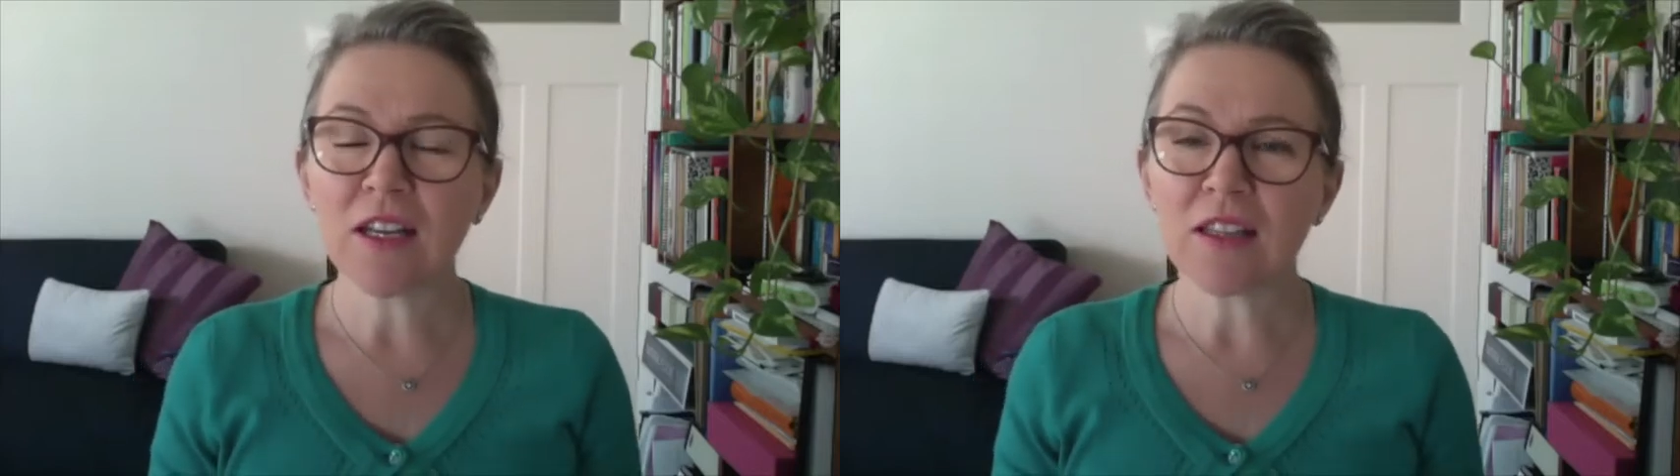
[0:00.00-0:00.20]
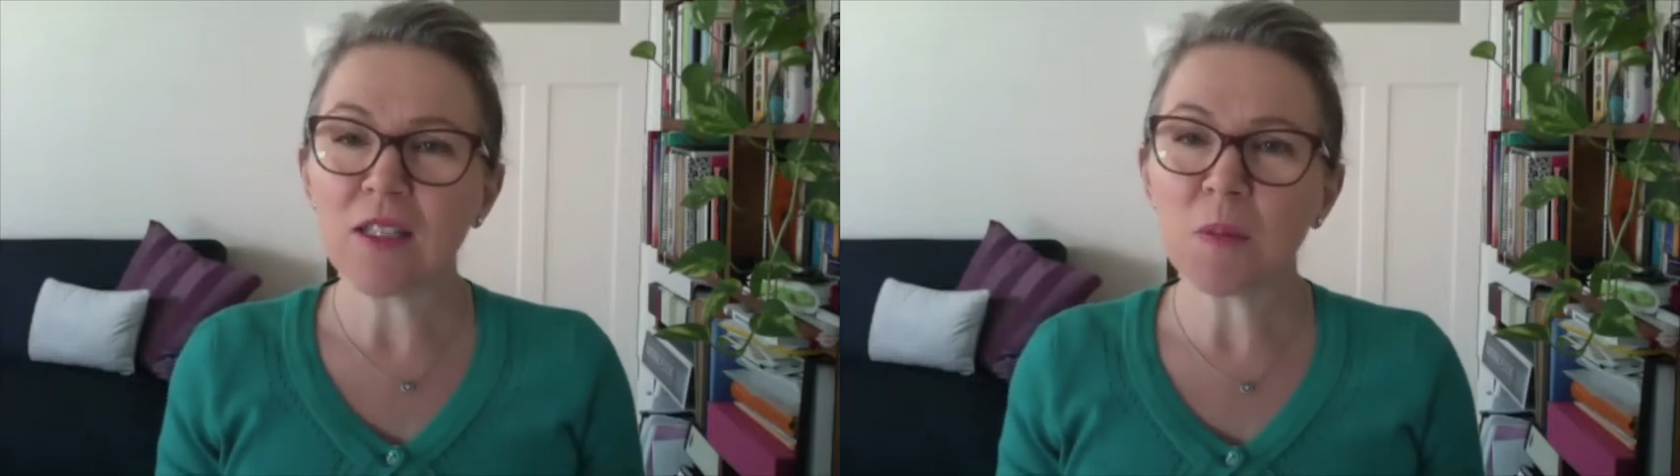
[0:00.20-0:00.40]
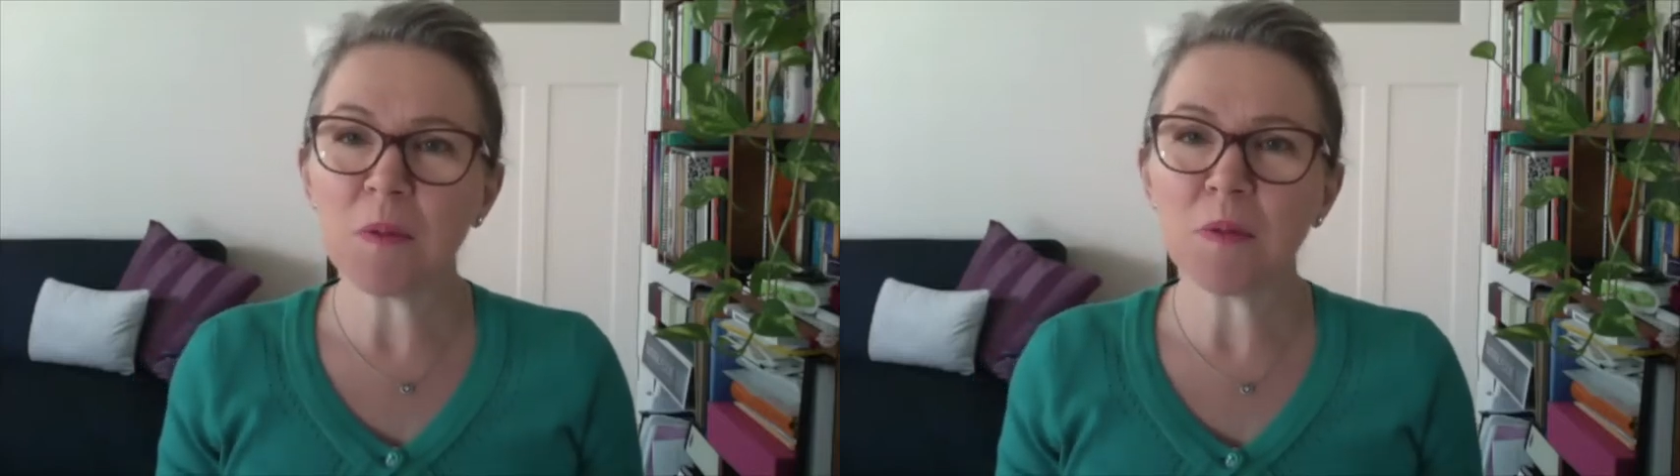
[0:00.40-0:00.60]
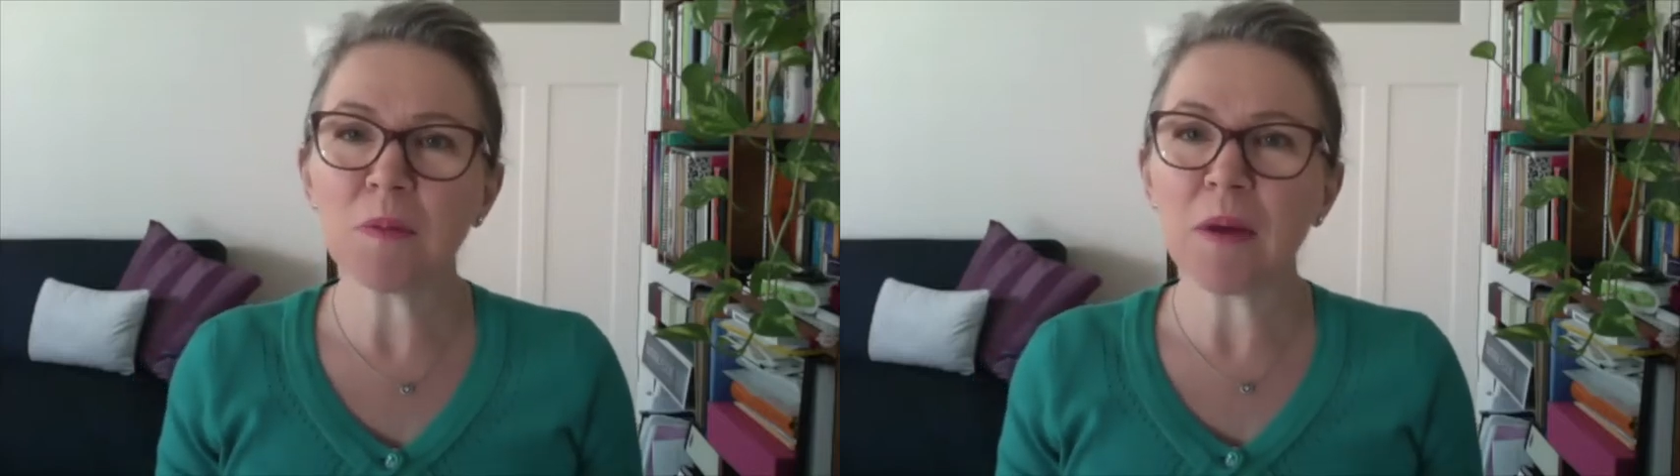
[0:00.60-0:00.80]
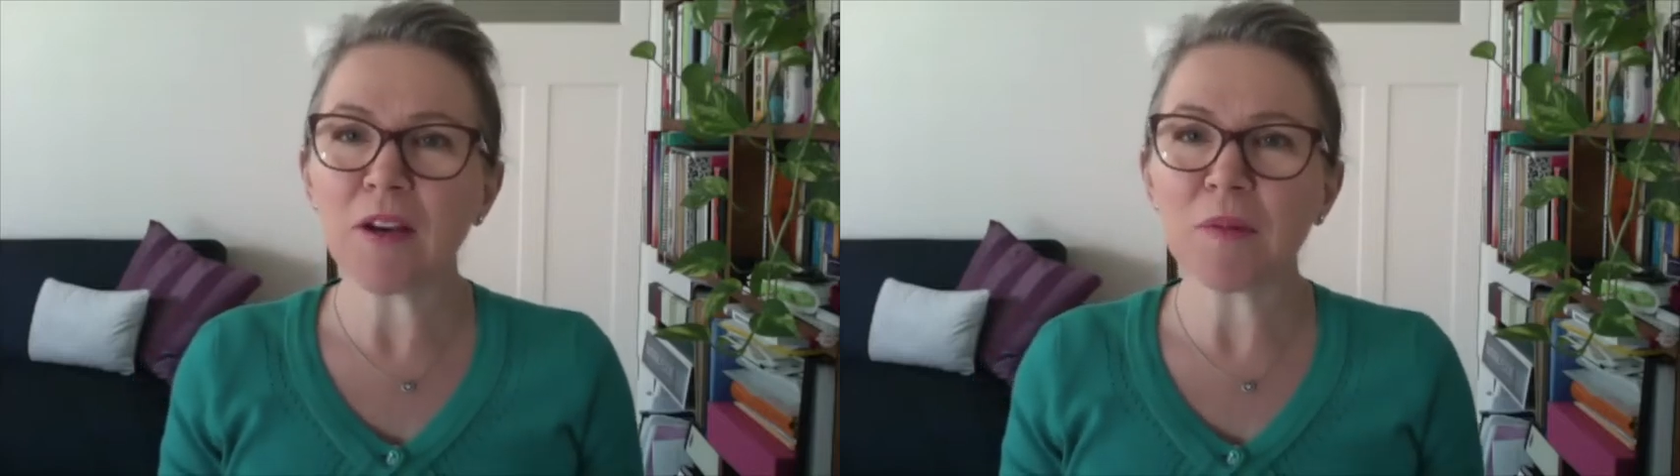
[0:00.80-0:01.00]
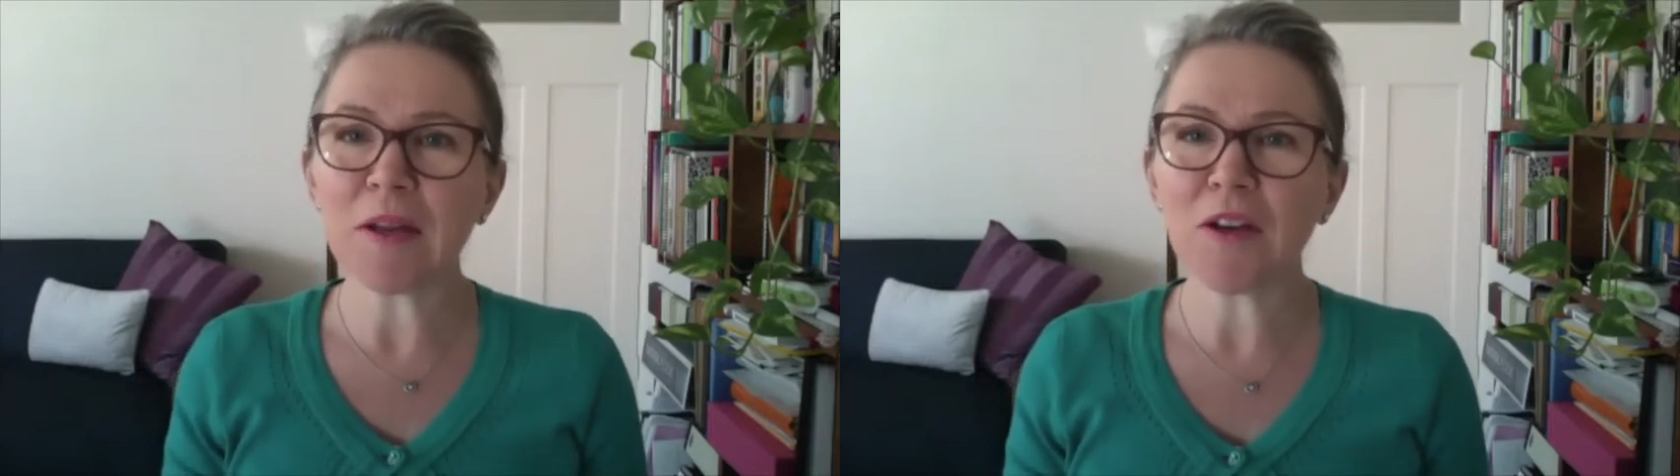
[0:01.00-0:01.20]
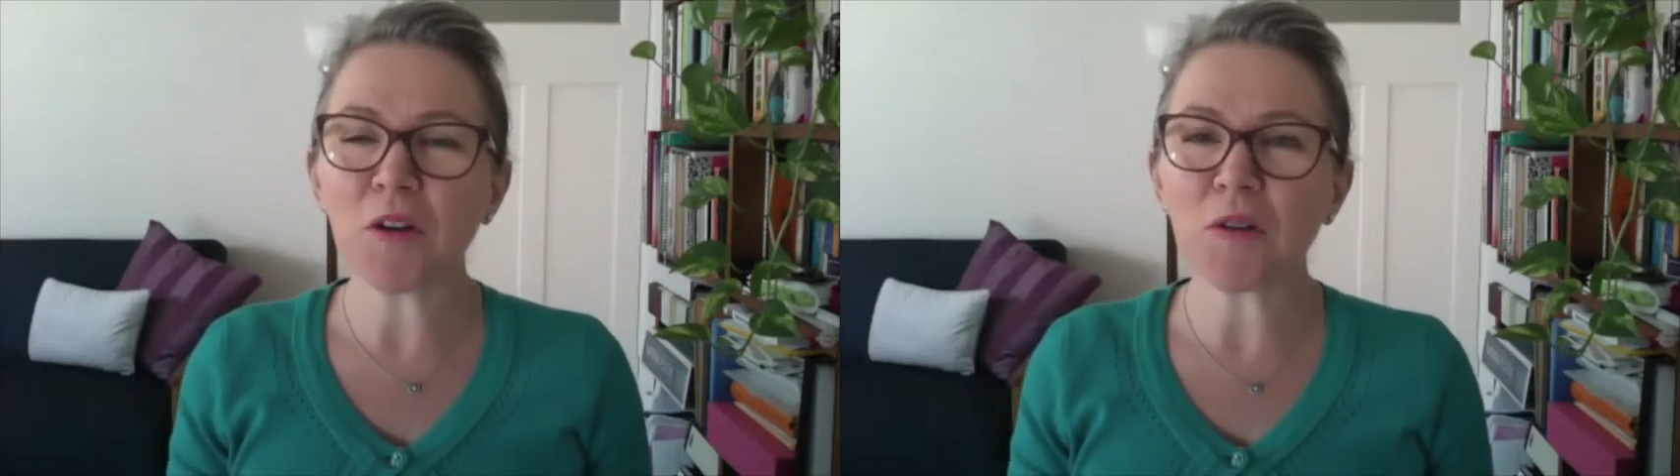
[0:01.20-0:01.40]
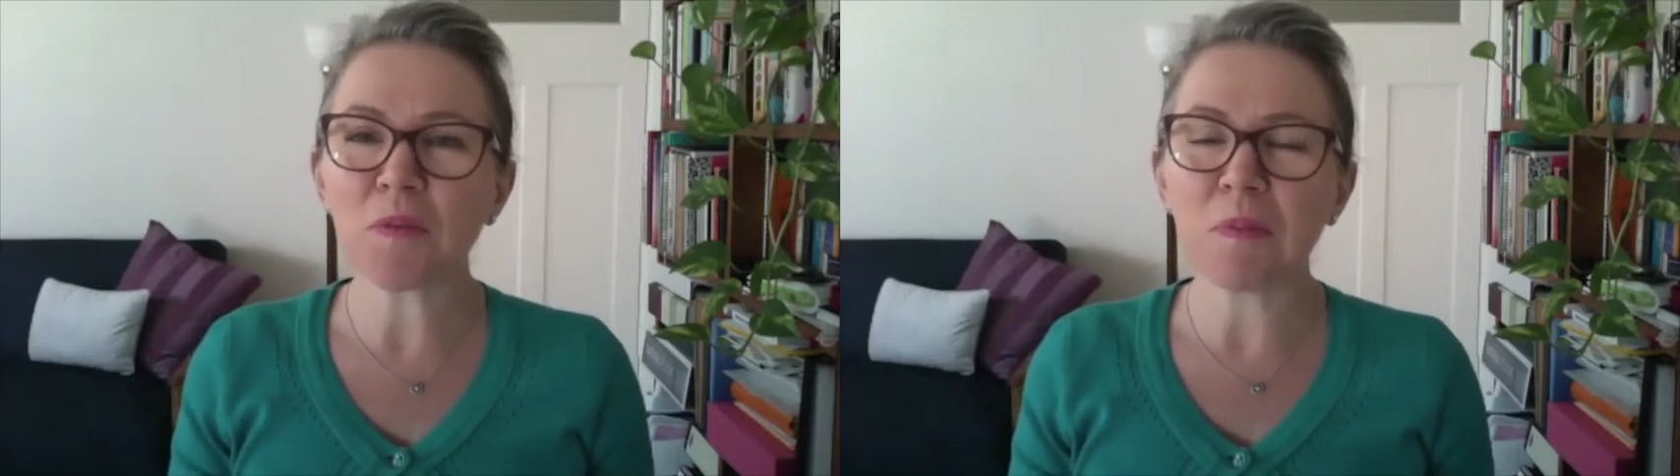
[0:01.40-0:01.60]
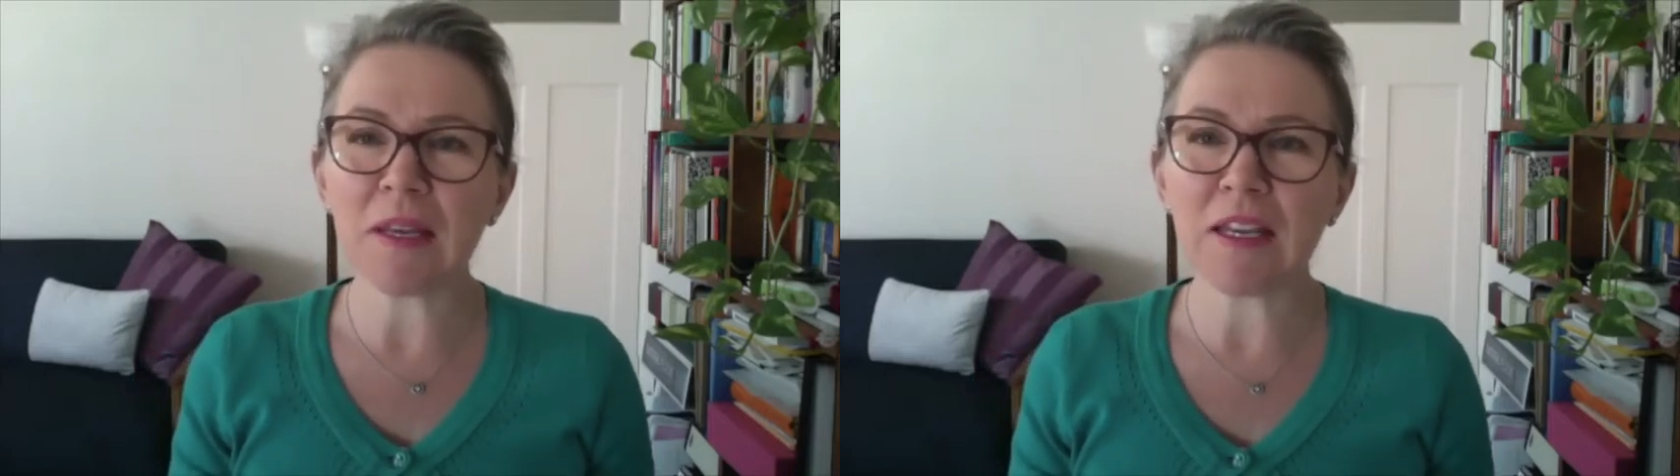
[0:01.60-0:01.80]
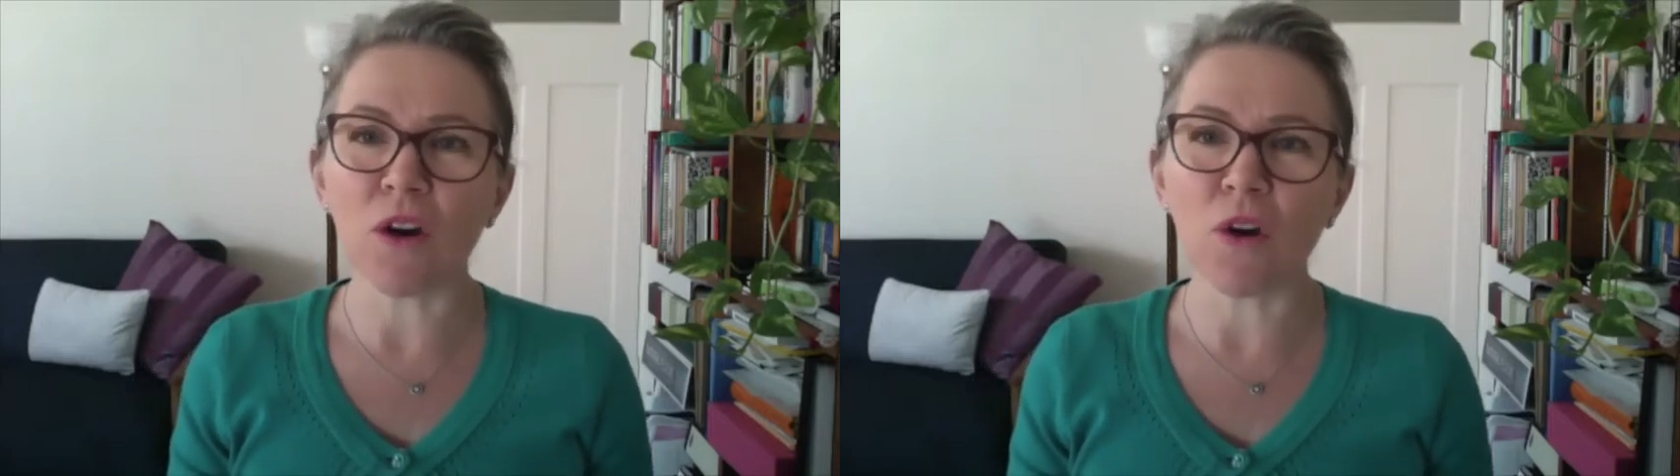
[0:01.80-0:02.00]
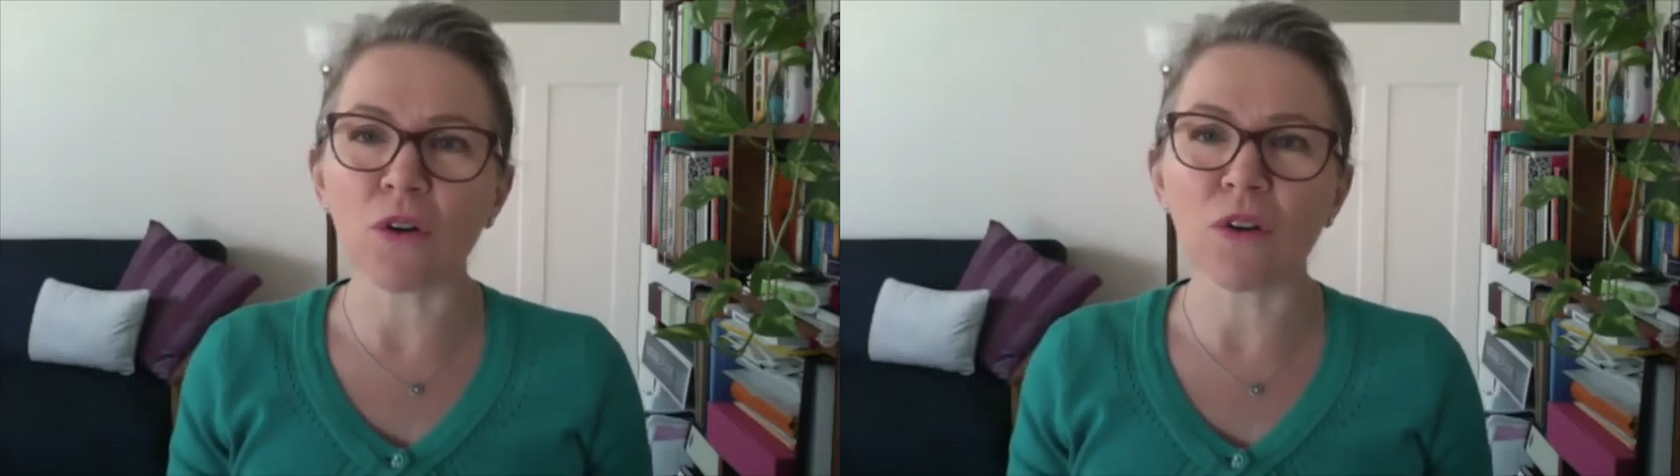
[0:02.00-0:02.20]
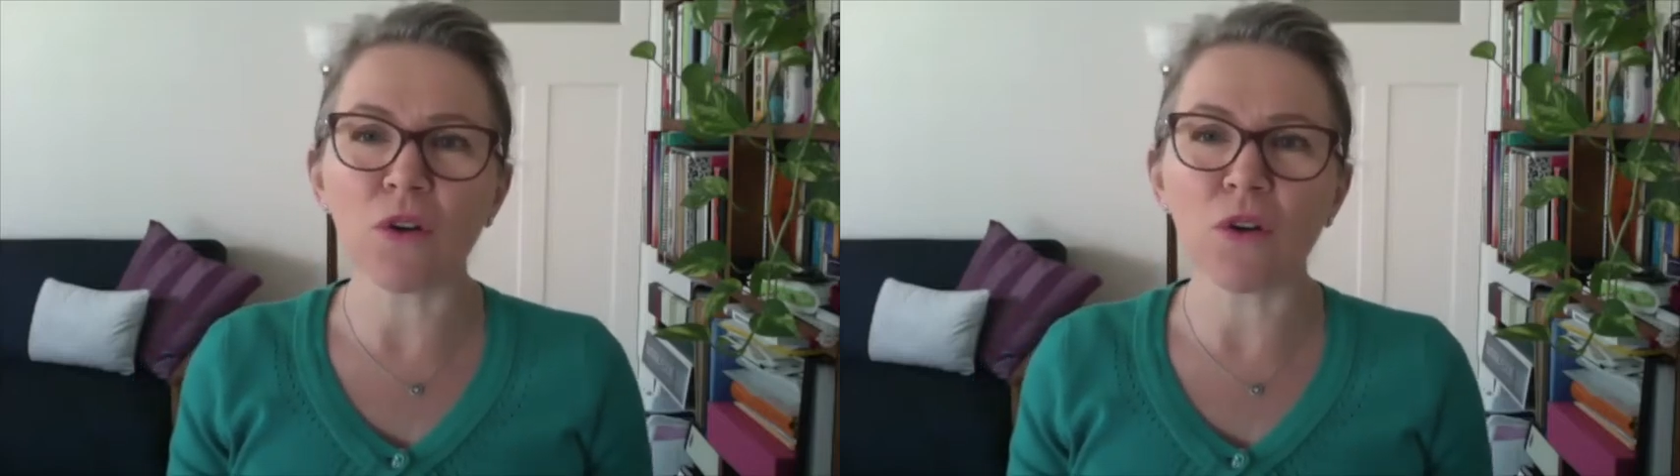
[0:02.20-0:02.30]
these people may or may not be on